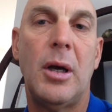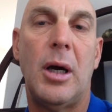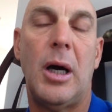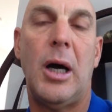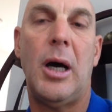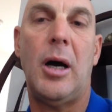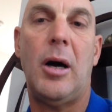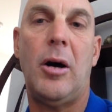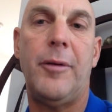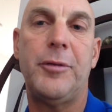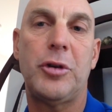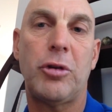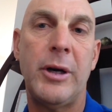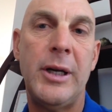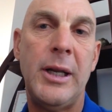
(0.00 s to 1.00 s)
uh, of
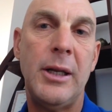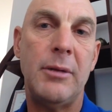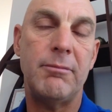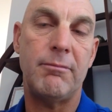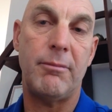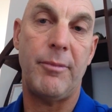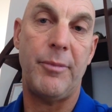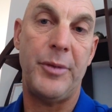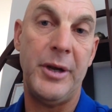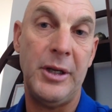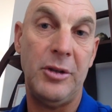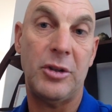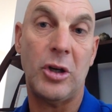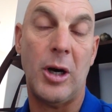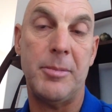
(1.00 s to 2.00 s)
treating
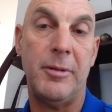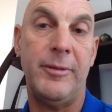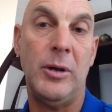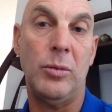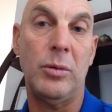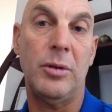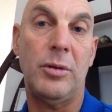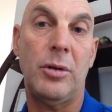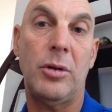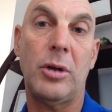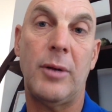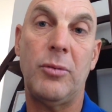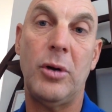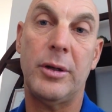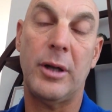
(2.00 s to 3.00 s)
these type of illnesses.
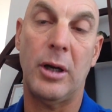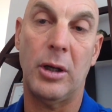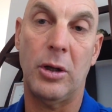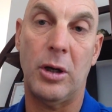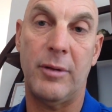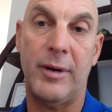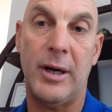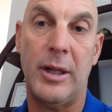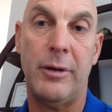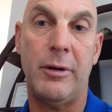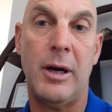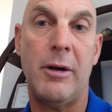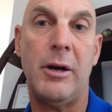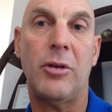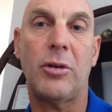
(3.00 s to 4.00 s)
I've worked in a lot of other
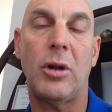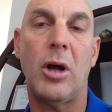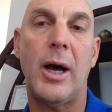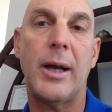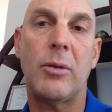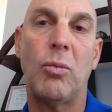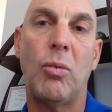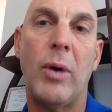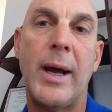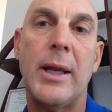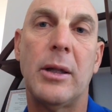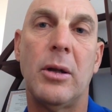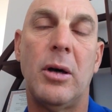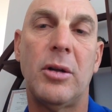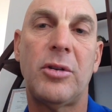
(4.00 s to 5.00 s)
areas like weight
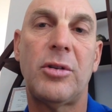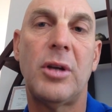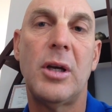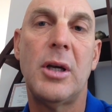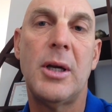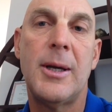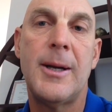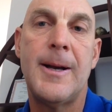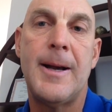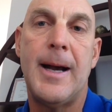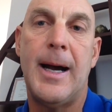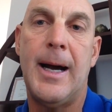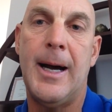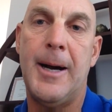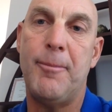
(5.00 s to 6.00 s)
loss,
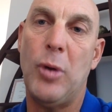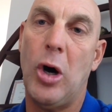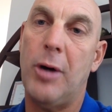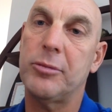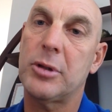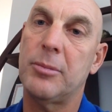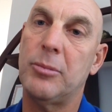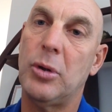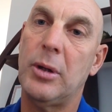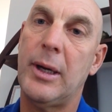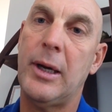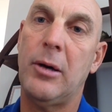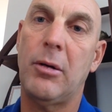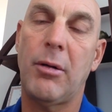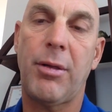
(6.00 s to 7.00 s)
um, optimal
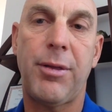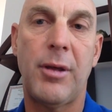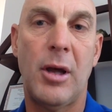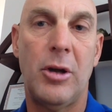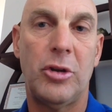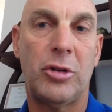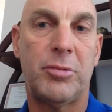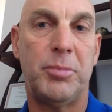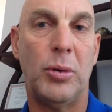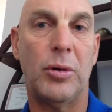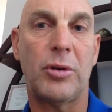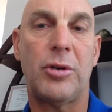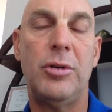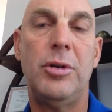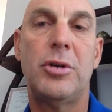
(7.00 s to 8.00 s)
health,
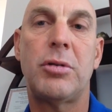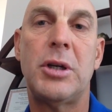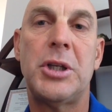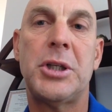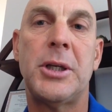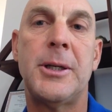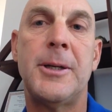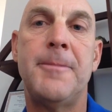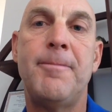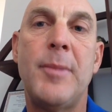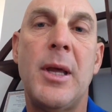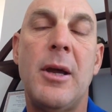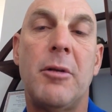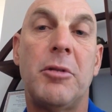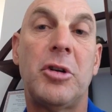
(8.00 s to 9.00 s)
sports nutrition,
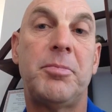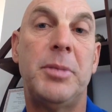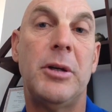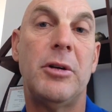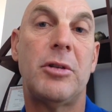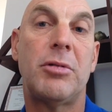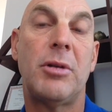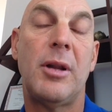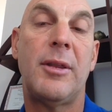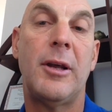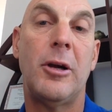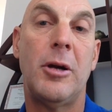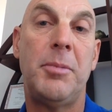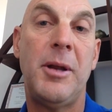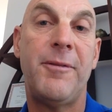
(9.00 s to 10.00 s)
respiratory
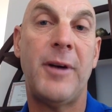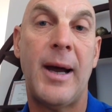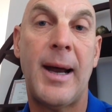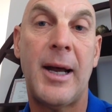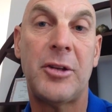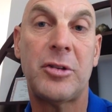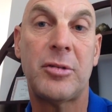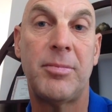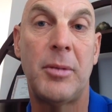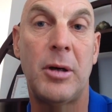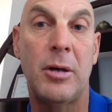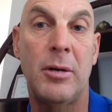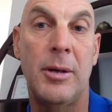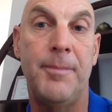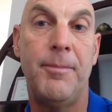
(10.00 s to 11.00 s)
therapy for
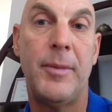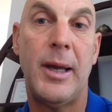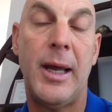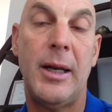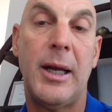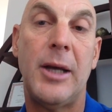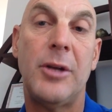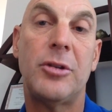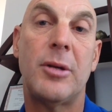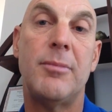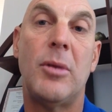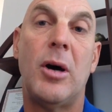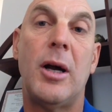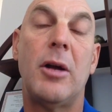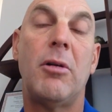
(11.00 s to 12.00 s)
asthma and headaches and
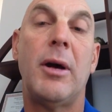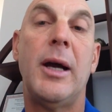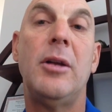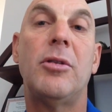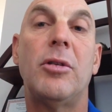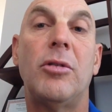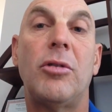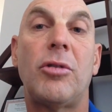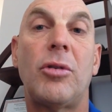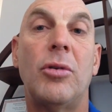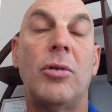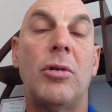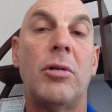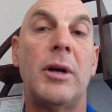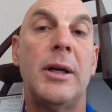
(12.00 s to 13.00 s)
migraines and
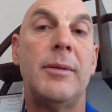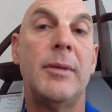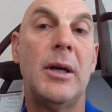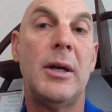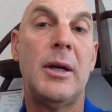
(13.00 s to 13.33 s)
snoring,